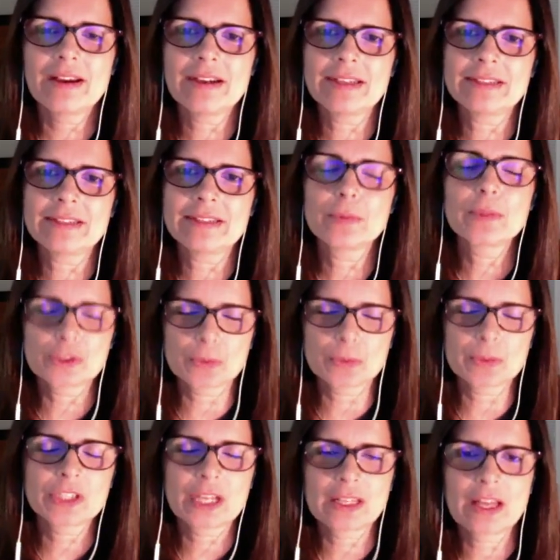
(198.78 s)

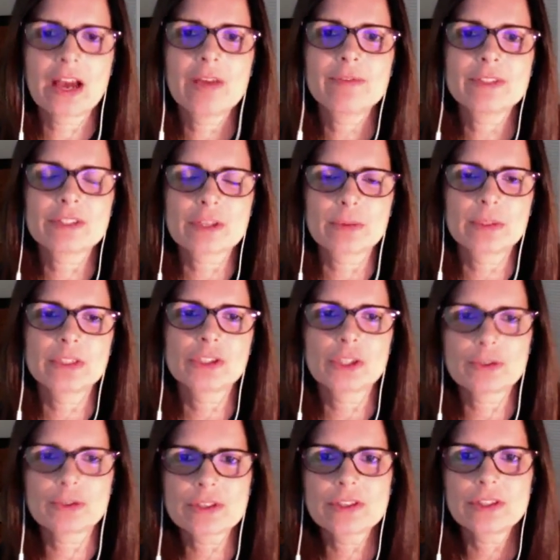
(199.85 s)
which I love. And so we
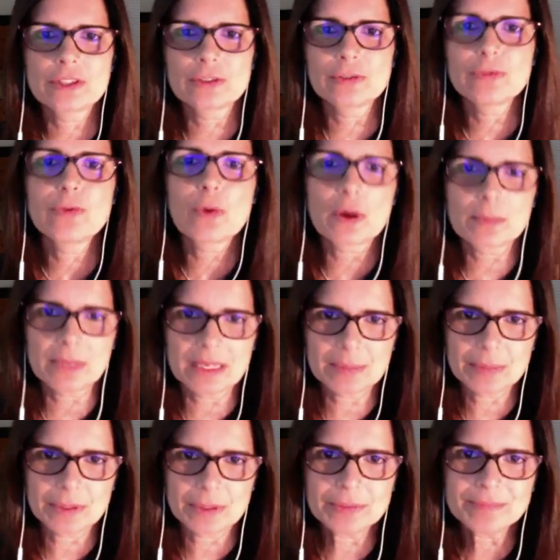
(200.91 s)
chose to do 4
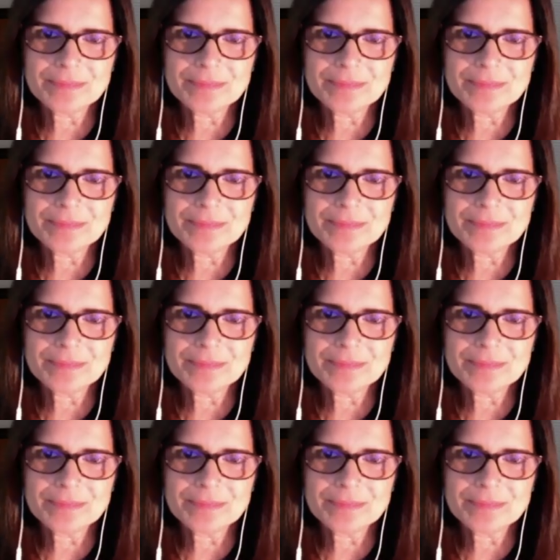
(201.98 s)
people.